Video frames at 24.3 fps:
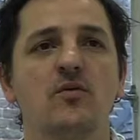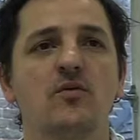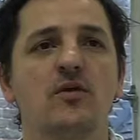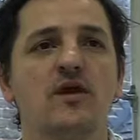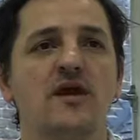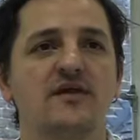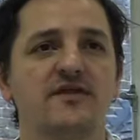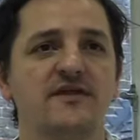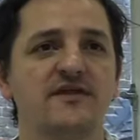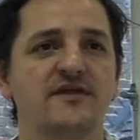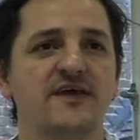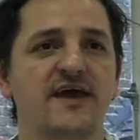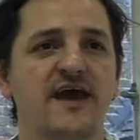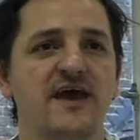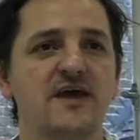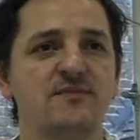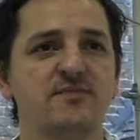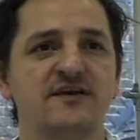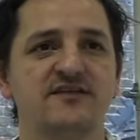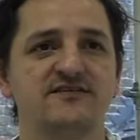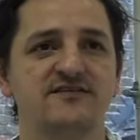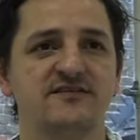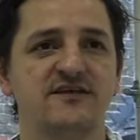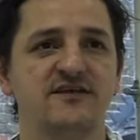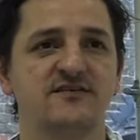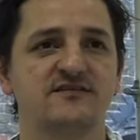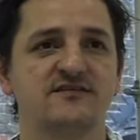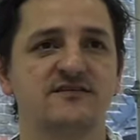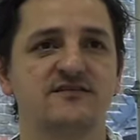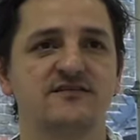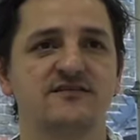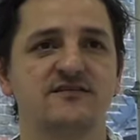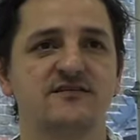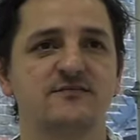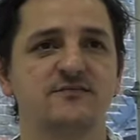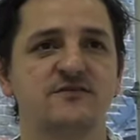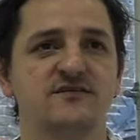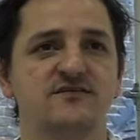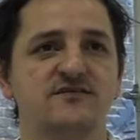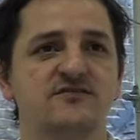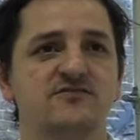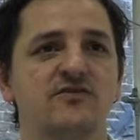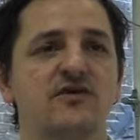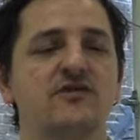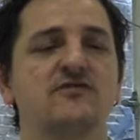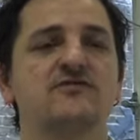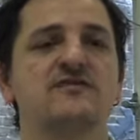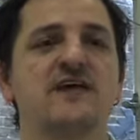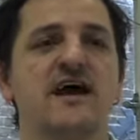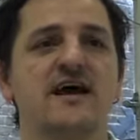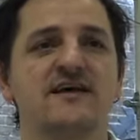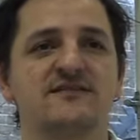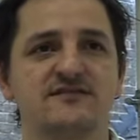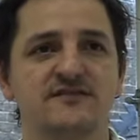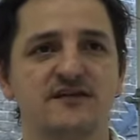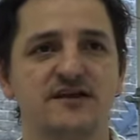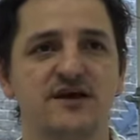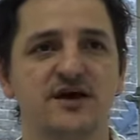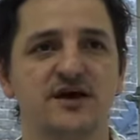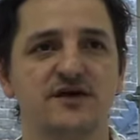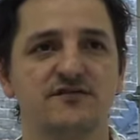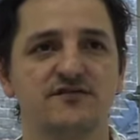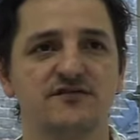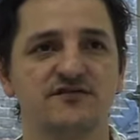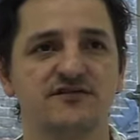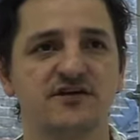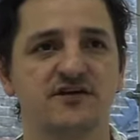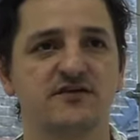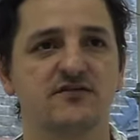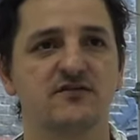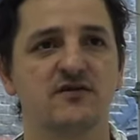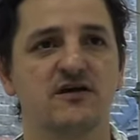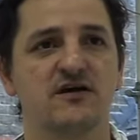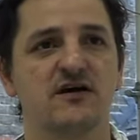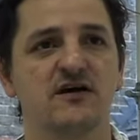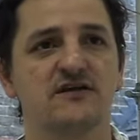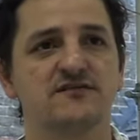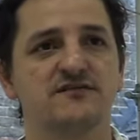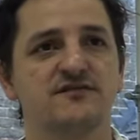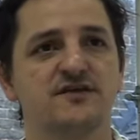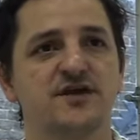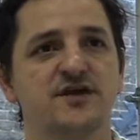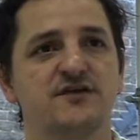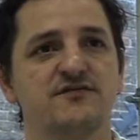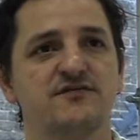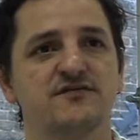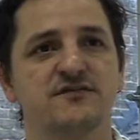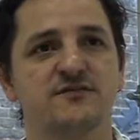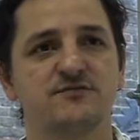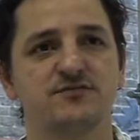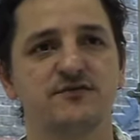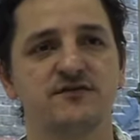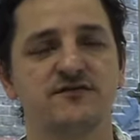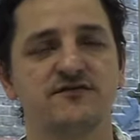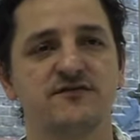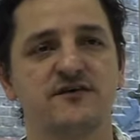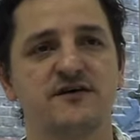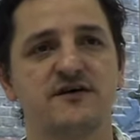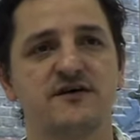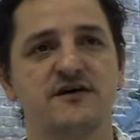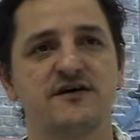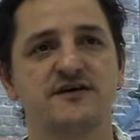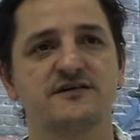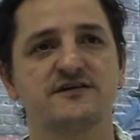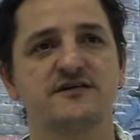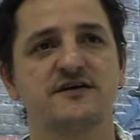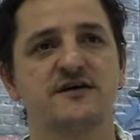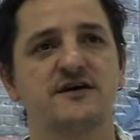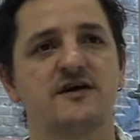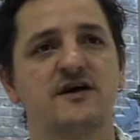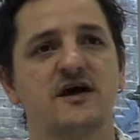Well, I think the ABC system is grotesquely overgeneralized and oversimplified.